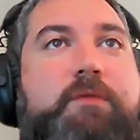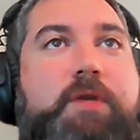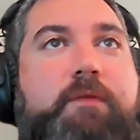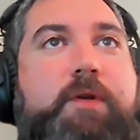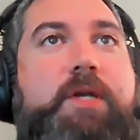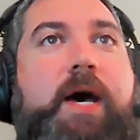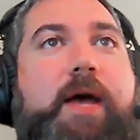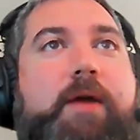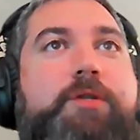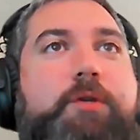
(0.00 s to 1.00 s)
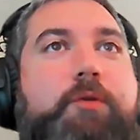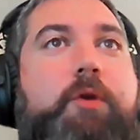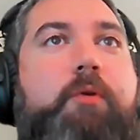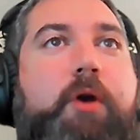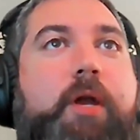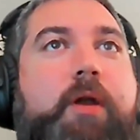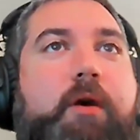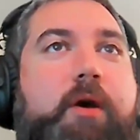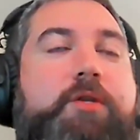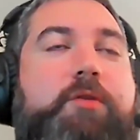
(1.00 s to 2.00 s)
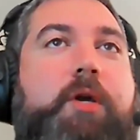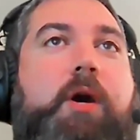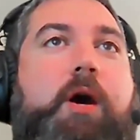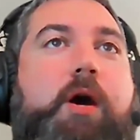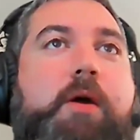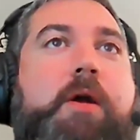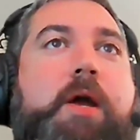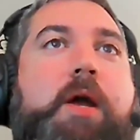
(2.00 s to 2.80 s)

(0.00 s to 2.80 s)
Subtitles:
of different tires you could put onto a car,